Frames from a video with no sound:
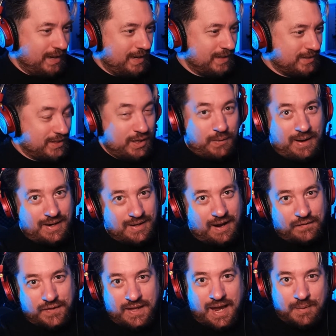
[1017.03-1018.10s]
Stick around
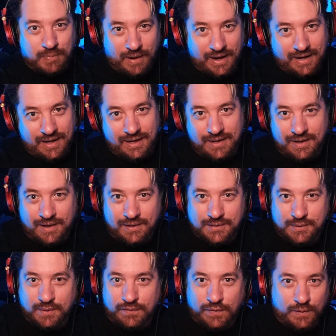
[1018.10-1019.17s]
after the ad break and I'll
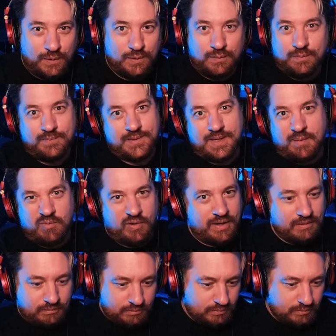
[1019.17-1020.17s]
do a full summary.